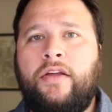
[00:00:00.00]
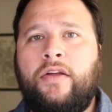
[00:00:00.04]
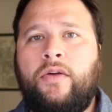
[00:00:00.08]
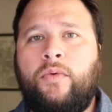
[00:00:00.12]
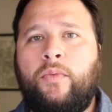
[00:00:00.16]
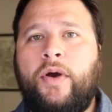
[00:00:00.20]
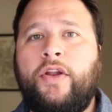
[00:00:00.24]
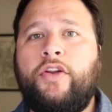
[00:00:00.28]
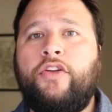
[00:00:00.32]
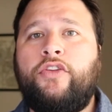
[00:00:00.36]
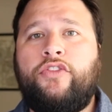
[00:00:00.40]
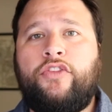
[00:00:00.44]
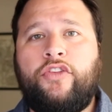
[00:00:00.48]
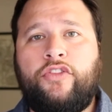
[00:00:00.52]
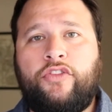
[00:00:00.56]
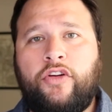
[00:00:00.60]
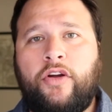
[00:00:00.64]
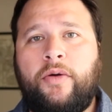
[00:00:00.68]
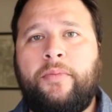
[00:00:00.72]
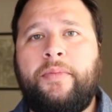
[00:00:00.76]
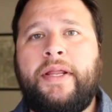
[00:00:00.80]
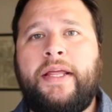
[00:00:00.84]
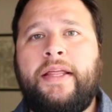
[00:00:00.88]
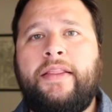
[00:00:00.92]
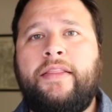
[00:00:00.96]
when
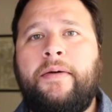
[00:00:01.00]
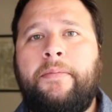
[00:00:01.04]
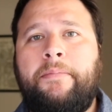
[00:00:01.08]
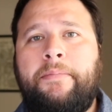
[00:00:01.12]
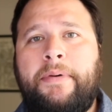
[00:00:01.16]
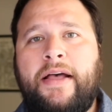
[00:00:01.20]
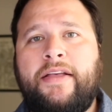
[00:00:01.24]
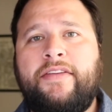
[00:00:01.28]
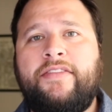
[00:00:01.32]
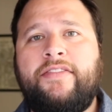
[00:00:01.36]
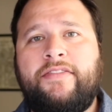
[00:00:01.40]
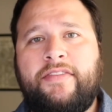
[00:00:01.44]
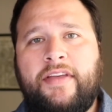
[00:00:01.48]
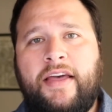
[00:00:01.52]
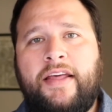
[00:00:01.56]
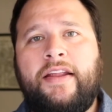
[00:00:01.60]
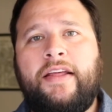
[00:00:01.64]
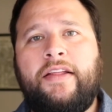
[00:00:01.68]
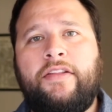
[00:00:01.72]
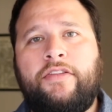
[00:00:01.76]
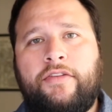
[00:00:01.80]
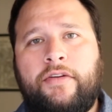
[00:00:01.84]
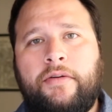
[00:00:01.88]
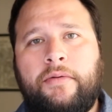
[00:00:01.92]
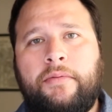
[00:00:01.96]
determining the best
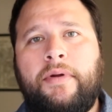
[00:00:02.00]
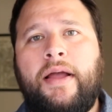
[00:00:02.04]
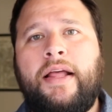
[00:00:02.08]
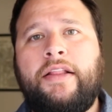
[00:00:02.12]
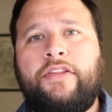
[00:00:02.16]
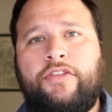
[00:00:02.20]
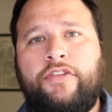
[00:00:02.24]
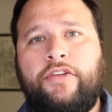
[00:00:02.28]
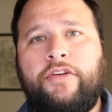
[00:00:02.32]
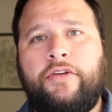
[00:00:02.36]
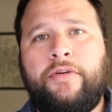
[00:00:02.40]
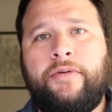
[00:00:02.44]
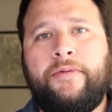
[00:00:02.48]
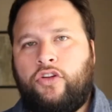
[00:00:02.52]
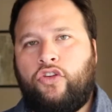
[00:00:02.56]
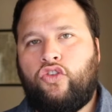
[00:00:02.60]
tenant to rent to.